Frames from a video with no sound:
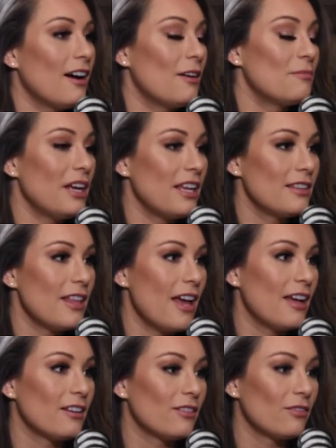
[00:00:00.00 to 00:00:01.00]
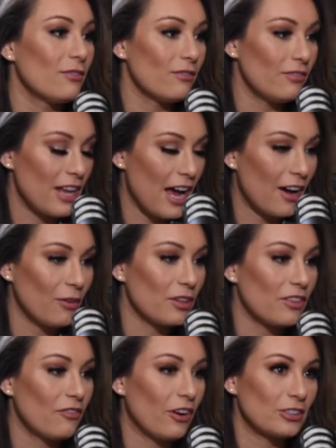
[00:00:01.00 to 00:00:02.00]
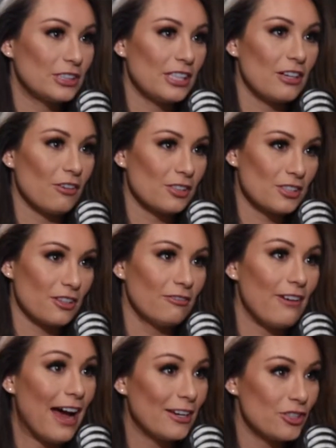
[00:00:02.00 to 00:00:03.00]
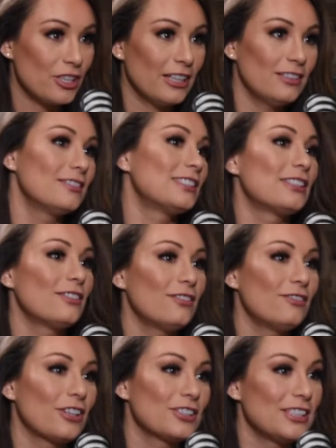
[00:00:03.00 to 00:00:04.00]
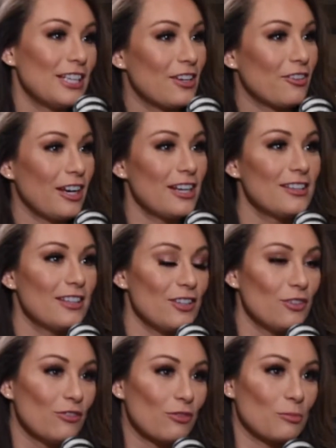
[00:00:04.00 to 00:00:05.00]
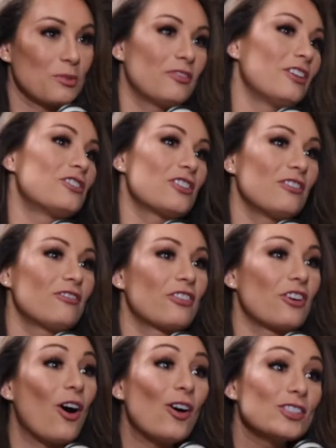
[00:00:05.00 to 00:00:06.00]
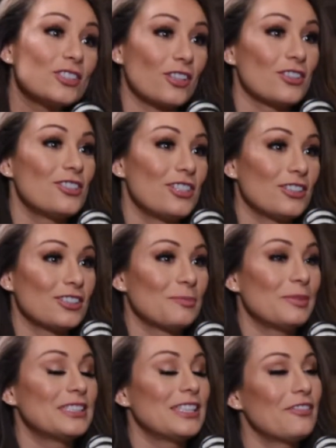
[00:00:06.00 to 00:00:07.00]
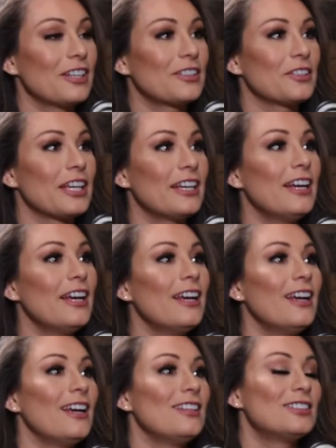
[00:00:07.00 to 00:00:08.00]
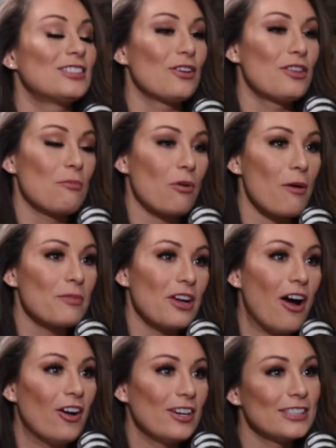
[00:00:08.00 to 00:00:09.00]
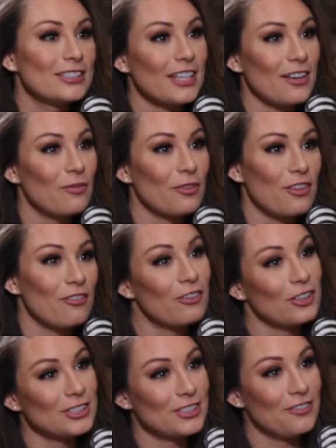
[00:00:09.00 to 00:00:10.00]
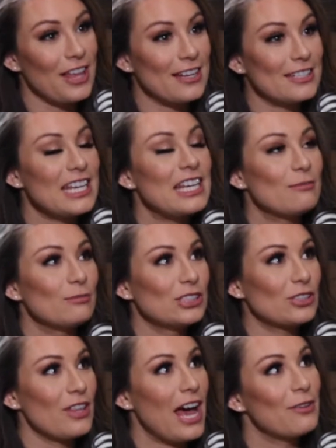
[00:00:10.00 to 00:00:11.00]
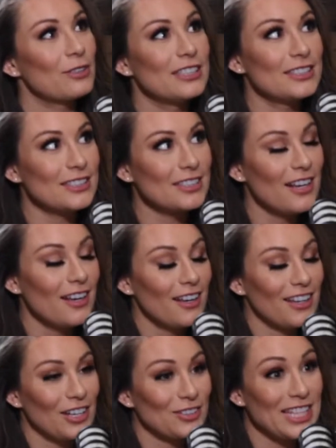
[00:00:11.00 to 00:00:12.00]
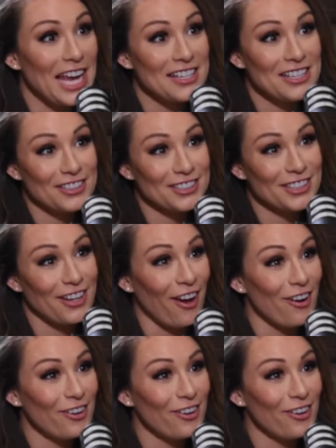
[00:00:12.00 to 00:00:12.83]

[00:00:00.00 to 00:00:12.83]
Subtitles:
And then now with Varsity All-Star Fashion, so Varsity created the uniform division for All-Star Cheer specifically. And so they brought me on as like one of the first of that team. So that was, 10 years ago.